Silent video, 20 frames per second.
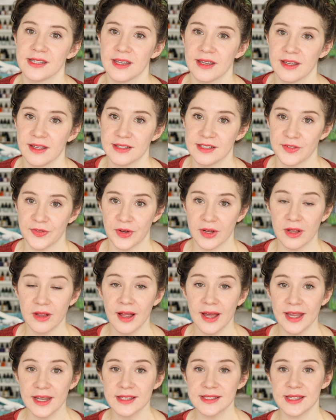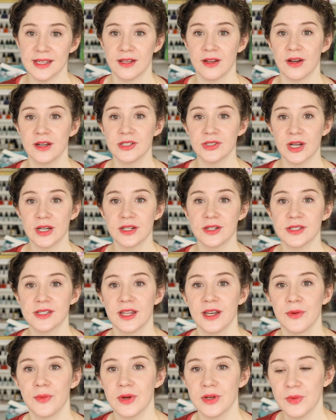to different clients and art directors
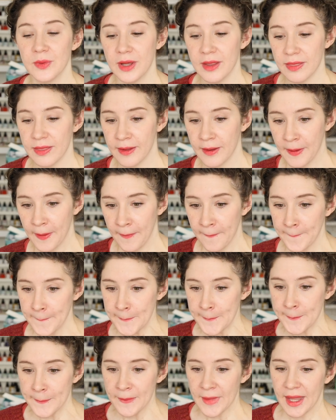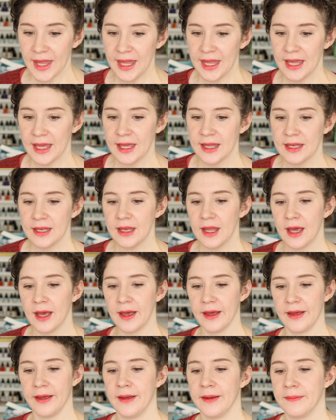that I worked with. And,
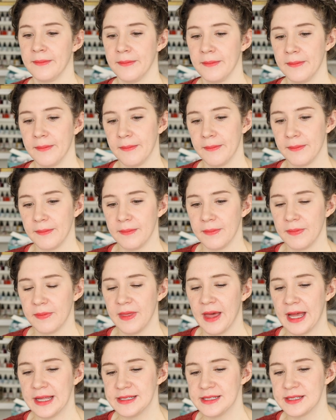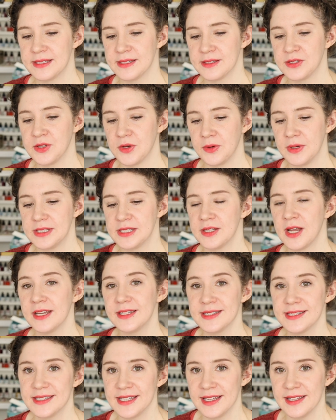um, That's so it's not
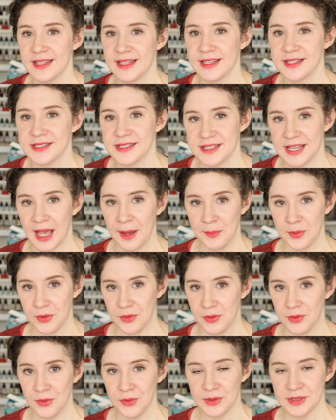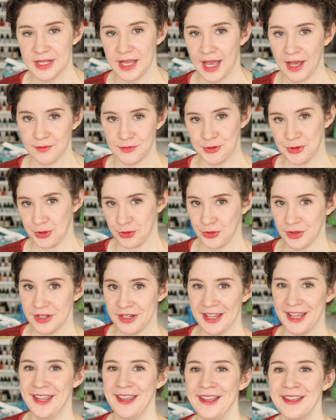to say that it's taboo to have
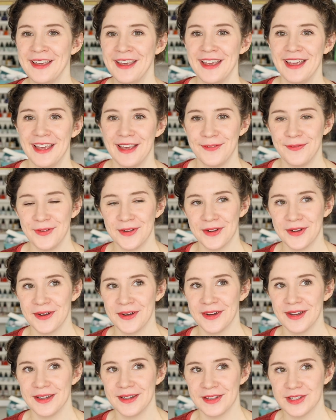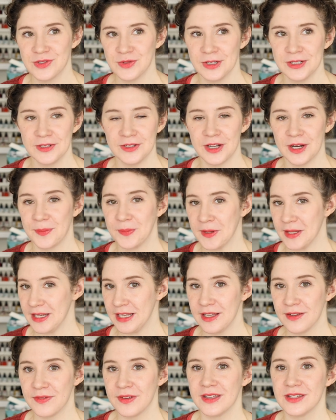children. If you're an illustrator, there are
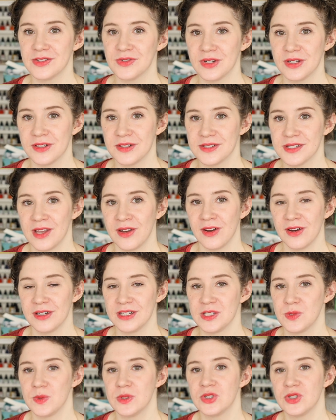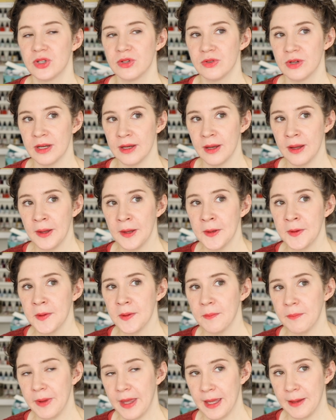plenty of illustrators and artists with children,
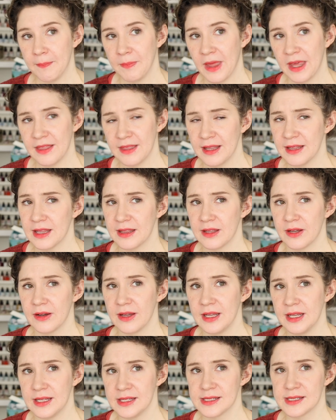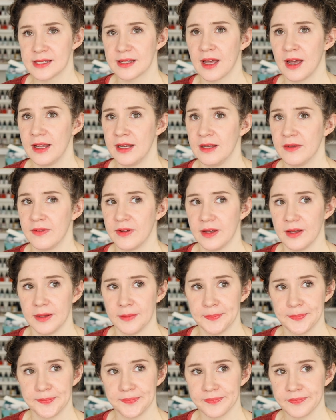but I think that there is kind of a,